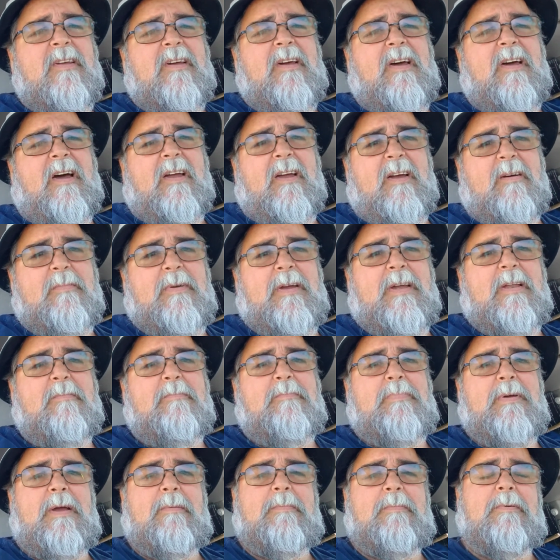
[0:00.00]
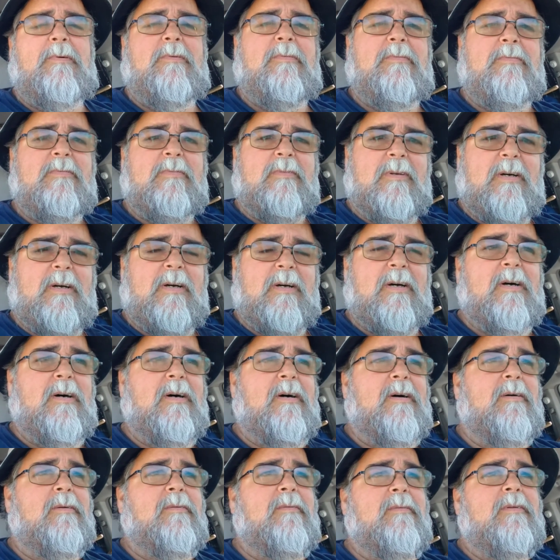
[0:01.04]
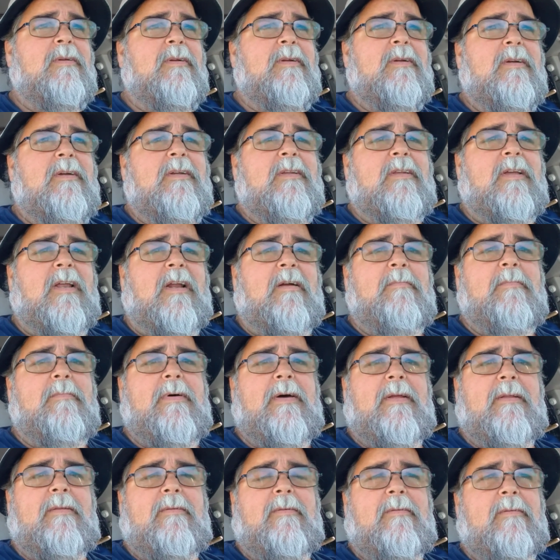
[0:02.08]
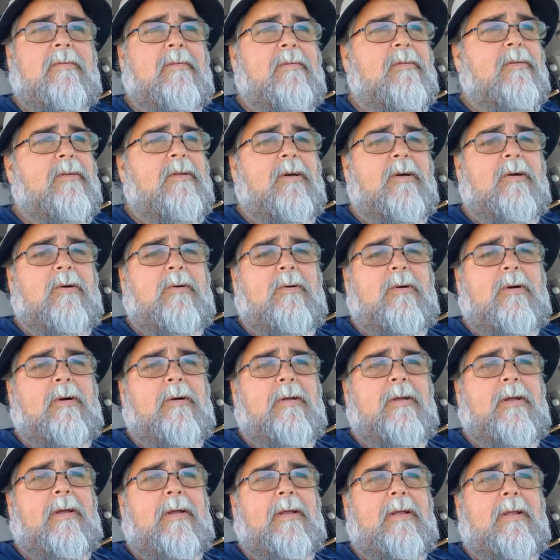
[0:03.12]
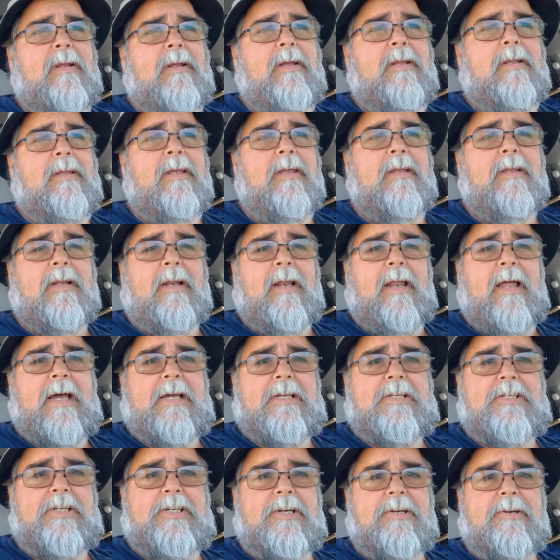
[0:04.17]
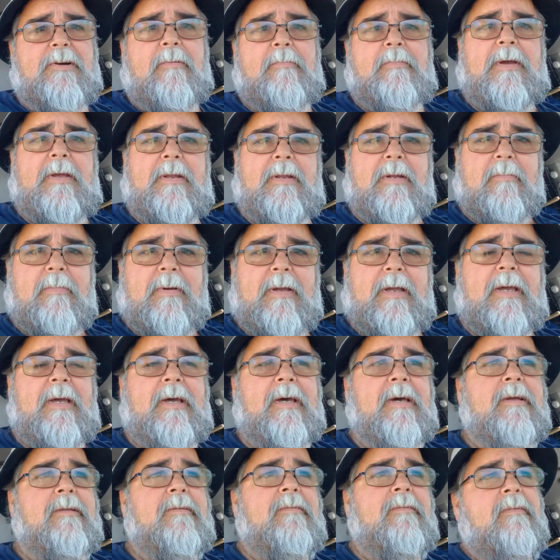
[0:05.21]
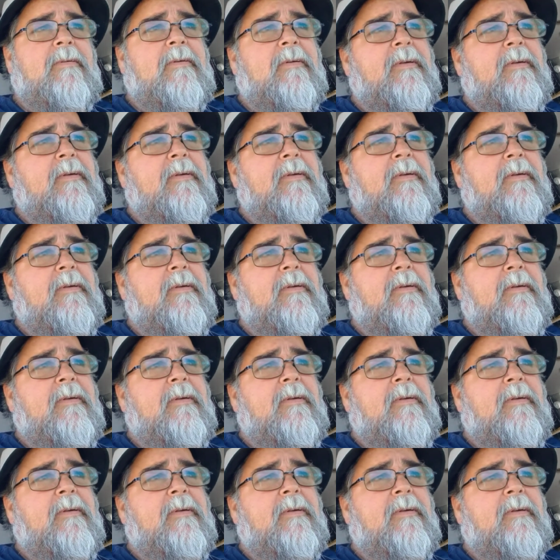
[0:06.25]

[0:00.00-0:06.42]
I am meeting people that I met, at the end of last year. I'm meeting them again,